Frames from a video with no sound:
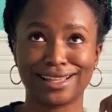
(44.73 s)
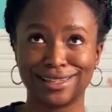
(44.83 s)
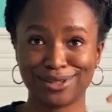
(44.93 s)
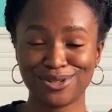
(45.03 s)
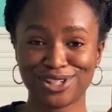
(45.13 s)

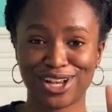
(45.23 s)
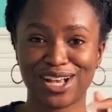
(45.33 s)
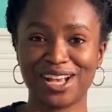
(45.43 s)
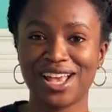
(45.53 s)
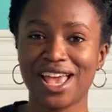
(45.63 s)

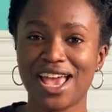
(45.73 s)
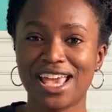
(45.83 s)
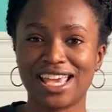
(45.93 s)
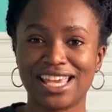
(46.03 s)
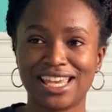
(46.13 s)
Lucia
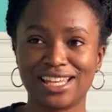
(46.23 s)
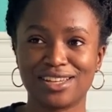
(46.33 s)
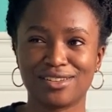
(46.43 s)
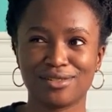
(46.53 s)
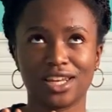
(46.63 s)
in
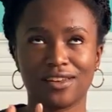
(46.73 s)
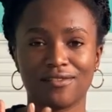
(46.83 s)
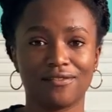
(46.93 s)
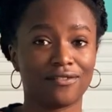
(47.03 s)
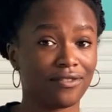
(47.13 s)

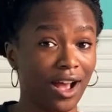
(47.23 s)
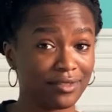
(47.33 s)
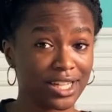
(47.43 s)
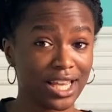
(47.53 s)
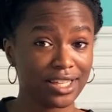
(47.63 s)
5
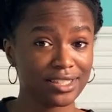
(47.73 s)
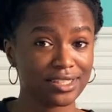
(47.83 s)
days.